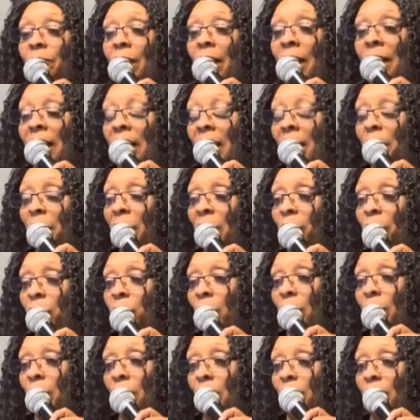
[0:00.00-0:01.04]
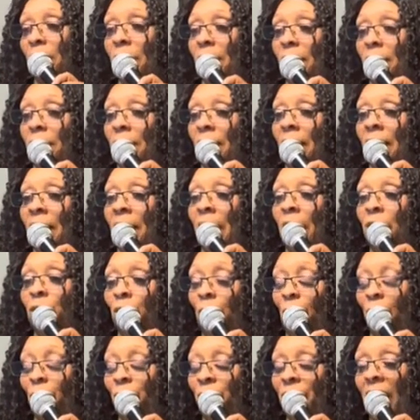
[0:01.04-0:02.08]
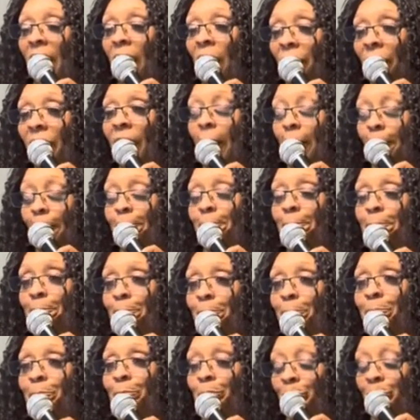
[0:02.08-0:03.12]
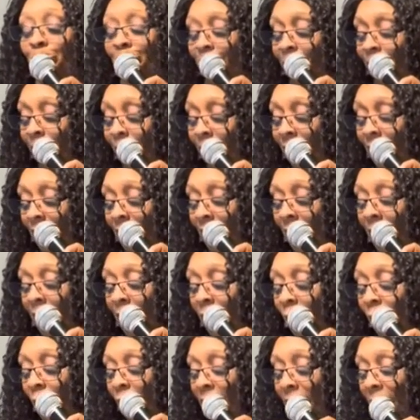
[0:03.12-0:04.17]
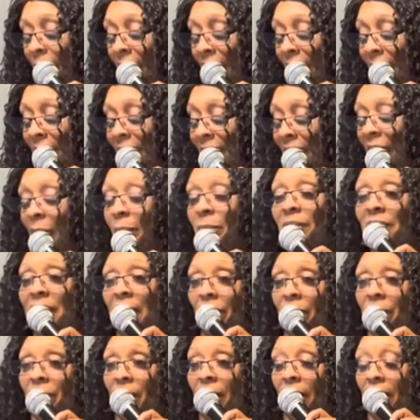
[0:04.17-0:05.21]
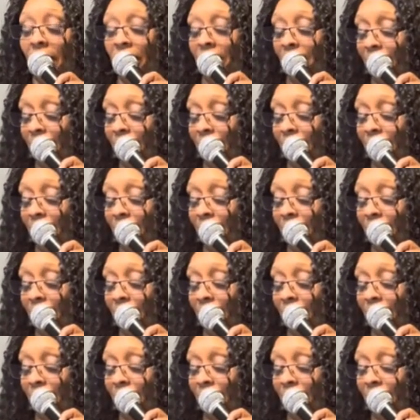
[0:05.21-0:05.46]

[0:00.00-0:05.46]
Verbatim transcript: I got in my Toyota and I drove down there. He ordered my steps down there.